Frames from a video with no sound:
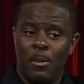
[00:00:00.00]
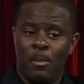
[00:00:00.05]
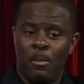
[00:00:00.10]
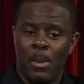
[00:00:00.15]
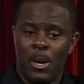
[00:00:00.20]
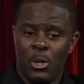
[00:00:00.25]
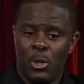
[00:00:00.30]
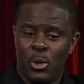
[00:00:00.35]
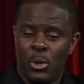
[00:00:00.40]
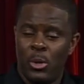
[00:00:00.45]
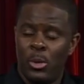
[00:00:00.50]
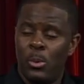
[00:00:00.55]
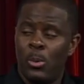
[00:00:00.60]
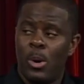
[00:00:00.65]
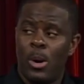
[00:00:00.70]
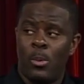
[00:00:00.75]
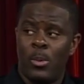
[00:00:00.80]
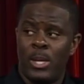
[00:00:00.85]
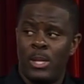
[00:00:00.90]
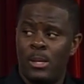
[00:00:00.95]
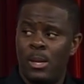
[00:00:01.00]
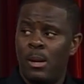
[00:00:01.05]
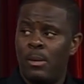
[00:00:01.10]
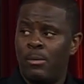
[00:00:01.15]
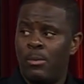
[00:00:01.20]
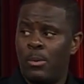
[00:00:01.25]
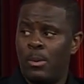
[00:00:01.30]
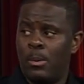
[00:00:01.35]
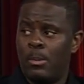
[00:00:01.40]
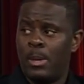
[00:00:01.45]
make sure you always there
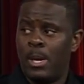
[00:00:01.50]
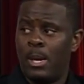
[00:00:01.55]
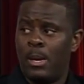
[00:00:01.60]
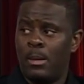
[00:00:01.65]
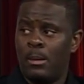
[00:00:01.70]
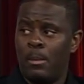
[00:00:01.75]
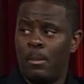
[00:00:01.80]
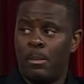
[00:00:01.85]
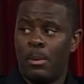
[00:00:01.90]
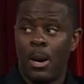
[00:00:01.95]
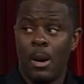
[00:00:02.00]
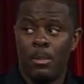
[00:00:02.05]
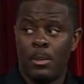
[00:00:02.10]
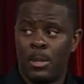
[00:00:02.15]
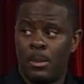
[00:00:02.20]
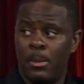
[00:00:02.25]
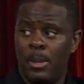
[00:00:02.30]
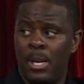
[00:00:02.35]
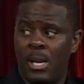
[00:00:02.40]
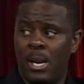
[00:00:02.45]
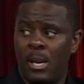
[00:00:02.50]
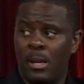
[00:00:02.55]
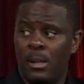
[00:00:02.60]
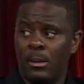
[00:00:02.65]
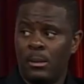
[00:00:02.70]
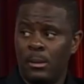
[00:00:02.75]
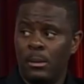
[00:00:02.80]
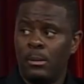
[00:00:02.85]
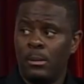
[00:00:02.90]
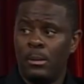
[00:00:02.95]
for him now. Promise me that,
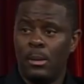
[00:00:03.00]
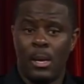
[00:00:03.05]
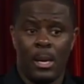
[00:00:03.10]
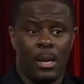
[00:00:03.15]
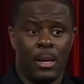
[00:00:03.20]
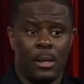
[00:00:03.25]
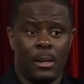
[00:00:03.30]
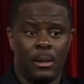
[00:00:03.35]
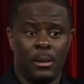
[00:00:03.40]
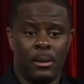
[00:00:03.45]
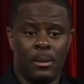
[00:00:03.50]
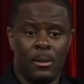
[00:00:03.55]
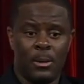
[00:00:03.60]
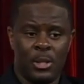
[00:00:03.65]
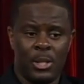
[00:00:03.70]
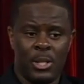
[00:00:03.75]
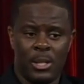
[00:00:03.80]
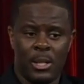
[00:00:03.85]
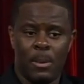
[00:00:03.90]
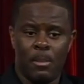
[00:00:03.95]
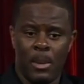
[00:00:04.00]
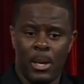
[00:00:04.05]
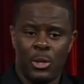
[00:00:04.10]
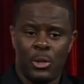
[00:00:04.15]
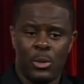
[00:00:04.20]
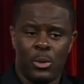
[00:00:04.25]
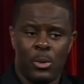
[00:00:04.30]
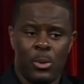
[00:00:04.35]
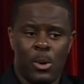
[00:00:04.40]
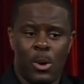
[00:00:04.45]
all right? She said, make
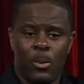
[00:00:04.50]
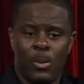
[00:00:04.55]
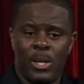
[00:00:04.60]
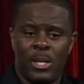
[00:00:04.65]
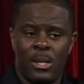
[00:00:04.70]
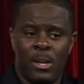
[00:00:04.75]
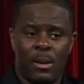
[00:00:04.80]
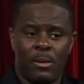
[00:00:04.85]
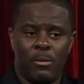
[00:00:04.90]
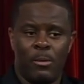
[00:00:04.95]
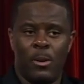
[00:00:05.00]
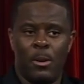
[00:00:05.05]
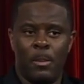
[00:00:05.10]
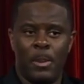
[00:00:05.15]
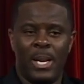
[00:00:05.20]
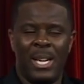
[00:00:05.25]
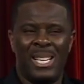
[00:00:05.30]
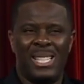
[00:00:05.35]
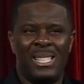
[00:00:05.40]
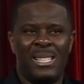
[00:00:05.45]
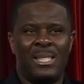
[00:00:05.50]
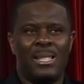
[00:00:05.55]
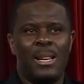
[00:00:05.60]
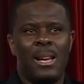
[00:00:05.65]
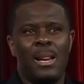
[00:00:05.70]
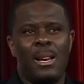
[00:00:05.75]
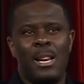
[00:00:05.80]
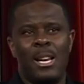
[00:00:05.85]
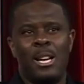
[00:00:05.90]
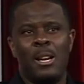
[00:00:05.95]
sure you're always there for me. And she
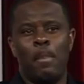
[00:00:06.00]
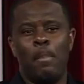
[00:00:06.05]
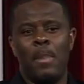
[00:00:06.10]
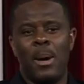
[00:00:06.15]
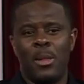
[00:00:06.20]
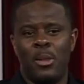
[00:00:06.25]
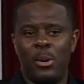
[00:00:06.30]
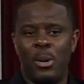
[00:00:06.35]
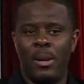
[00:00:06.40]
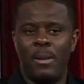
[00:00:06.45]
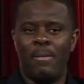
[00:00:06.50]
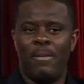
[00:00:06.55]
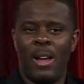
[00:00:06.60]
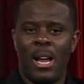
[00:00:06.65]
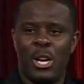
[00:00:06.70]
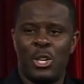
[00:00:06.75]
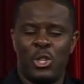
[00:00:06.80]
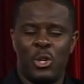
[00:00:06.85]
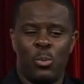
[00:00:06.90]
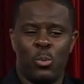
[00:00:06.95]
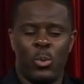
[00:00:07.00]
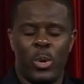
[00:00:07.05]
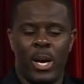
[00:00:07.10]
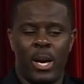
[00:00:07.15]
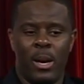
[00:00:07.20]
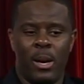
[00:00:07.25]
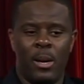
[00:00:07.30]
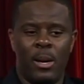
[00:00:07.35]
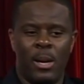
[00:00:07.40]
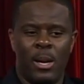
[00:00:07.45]
said it in a motherly fashion
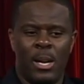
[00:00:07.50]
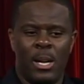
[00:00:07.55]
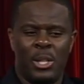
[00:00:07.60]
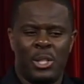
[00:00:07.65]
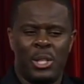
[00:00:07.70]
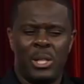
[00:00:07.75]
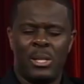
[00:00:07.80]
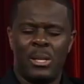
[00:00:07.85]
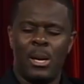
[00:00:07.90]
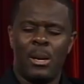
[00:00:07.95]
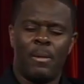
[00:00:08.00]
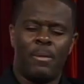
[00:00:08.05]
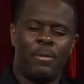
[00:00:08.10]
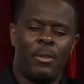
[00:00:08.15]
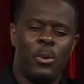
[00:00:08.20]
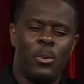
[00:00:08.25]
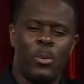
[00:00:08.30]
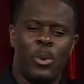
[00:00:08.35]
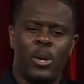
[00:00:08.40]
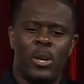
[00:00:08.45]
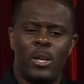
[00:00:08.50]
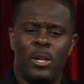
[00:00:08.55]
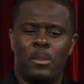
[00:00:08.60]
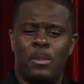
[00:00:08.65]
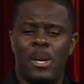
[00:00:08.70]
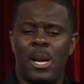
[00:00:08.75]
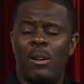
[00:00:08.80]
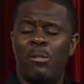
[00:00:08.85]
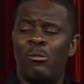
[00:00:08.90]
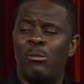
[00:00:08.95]
where she said a few words,
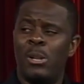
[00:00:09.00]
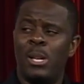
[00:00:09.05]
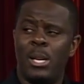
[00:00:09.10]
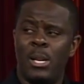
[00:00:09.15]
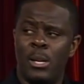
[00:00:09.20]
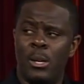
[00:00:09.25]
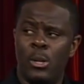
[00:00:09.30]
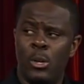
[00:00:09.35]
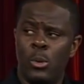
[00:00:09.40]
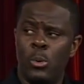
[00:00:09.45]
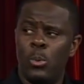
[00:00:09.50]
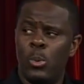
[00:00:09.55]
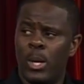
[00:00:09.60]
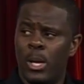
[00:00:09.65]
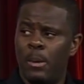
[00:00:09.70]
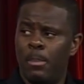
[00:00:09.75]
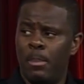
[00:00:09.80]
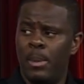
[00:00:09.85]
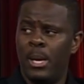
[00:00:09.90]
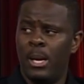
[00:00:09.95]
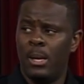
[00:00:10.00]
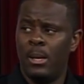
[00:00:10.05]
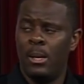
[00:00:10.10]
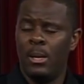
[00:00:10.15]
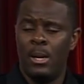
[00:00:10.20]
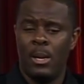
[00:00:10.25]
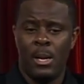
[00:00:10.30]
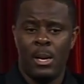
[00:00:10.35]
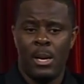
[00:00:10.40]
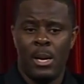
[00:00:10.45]
but I really knew what it meant.
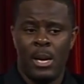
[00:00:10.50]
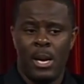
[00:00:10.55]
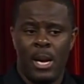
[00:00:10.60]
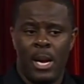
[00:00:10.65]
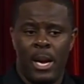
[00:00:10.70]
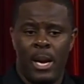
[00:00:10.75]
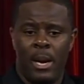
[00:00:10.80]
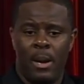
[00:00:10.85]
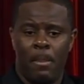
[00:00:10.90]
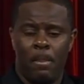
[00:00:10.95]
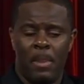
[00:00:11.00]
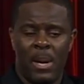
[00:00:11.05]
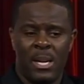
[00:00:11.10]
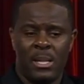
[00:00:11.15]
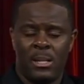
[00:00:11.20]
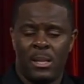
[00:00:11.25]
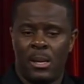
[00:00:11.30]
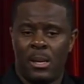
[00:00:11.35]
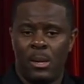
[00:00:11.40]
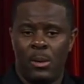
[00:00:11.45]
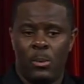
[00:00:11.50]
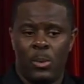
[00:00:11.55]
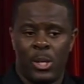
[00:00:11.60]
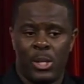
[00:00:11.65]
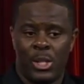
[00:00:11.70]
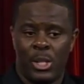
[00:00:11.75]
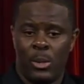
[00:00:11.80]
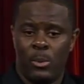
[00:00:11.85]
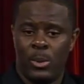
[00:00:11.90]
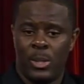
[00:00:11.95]
And basically what
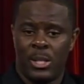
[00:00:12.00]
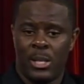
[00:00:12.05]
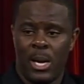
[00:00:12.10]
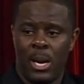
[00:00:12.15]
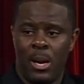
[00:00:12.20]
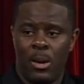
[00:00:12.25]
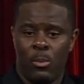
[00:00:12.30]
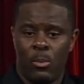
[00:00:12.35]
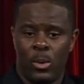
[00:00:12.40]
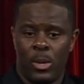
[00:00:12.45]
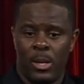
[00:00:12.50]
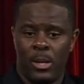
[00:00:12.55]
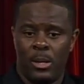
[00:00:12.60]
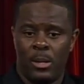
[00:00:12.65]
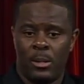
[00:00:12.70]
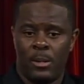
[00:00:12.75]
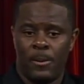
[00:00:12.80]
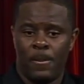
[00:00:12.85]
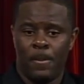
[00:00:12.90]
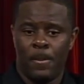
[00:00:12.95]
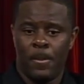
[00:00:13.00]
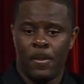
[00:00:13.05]
she was saying was,